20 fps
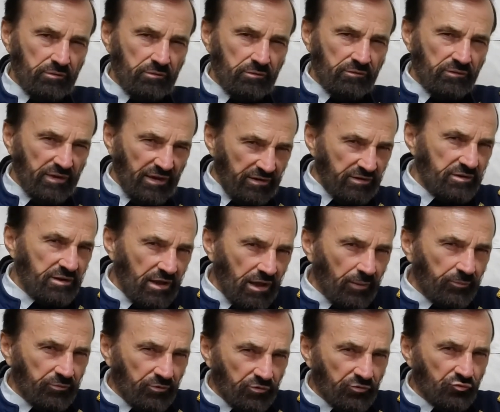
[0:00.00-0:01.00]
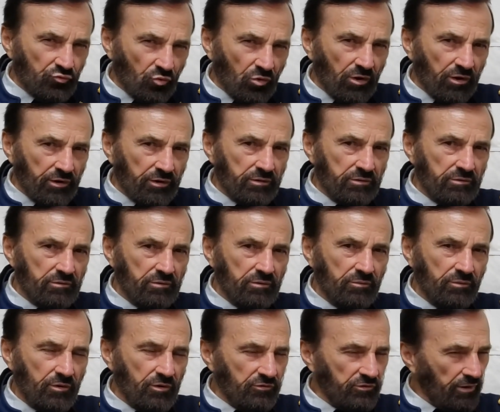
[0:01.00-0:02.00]
that captain's rank,
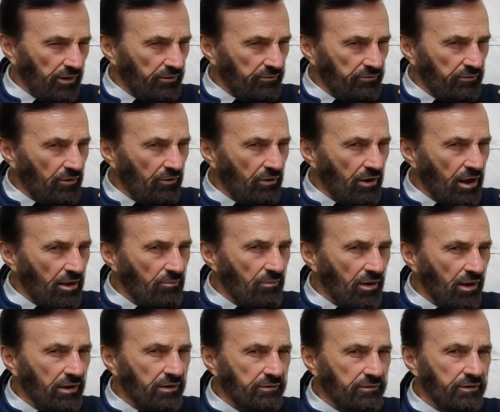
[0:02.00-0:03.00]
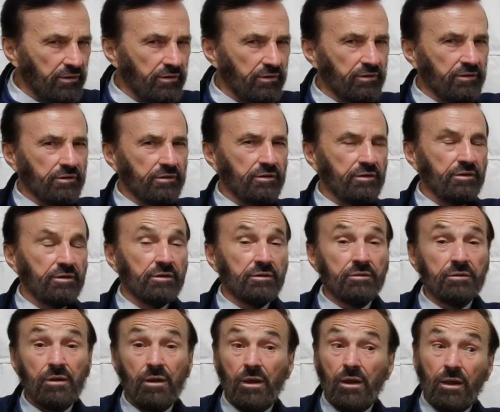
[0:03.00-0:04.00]
because I thought I might need it again.
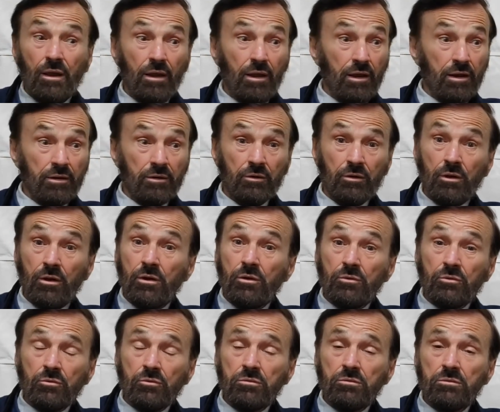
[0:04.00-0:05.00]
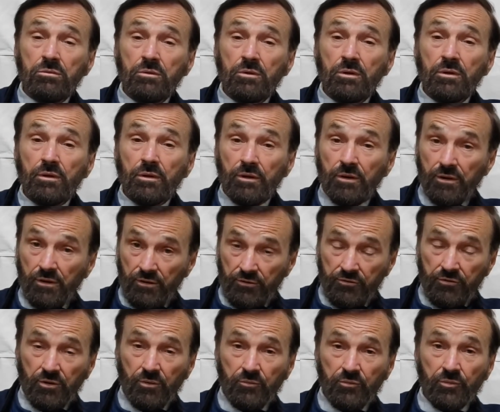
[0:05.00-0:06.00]
And lo, it has
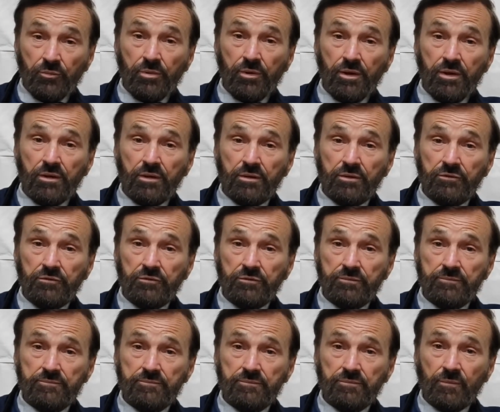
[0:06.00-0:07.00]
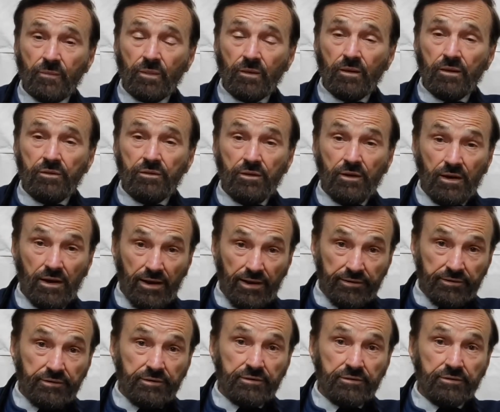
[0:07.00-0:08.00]
come to pass that I
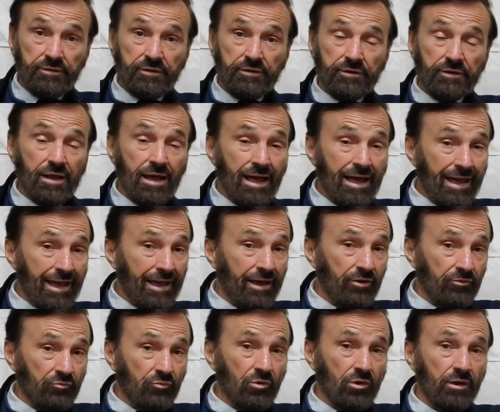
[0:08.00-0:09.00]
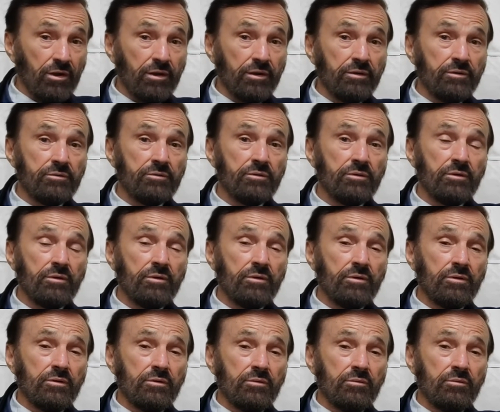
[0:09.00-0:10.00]
did need it. I outranked
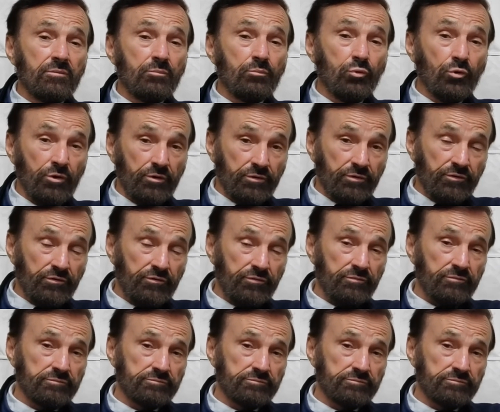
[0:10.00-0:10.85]
Prentice,